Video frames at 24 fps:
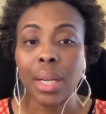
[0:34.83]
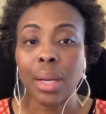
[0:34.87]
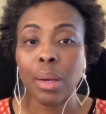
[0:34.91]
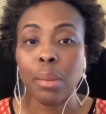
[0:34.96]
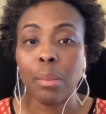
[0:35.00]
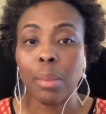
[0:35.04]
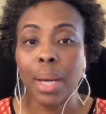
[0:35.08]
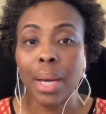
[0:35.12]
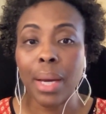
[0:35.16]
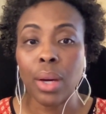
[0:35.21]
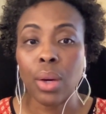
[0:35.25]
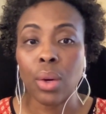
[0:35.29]

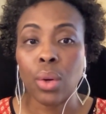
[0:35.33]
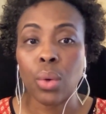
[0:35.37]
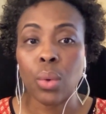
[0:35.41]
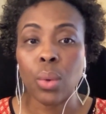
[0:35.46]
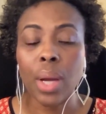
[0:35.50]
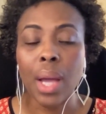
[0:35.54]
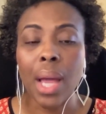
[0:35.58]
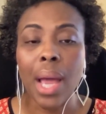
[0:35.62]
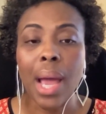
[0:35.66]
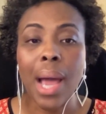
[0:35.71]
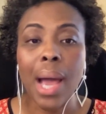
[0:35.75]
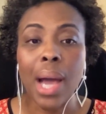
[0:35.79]
about
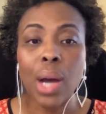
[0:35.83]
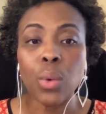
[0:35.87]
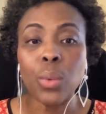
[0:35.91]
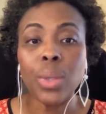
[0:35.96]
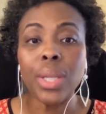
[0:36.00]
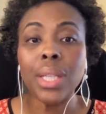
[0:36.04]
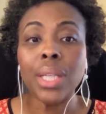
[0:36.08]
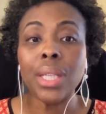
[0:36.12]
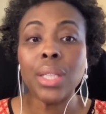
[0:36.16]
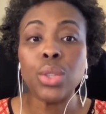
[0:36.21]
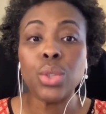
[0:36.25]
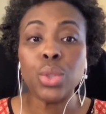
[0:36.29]
how we
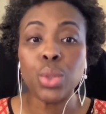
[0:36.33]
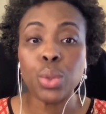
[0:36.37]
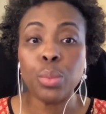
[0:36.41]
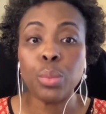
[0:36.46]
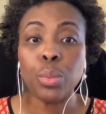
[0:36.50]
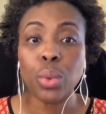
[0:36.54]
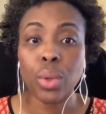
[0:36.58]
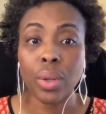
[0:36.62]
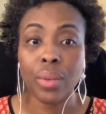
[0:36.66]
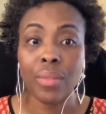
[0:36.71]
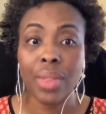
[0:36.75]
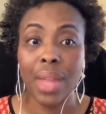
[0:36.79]
can do
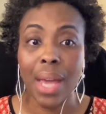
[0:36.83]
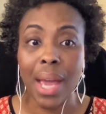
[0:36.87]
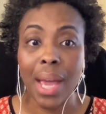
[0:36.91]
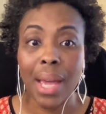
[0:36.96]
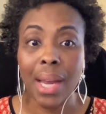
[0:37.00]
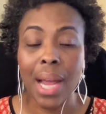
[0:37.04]
more of that,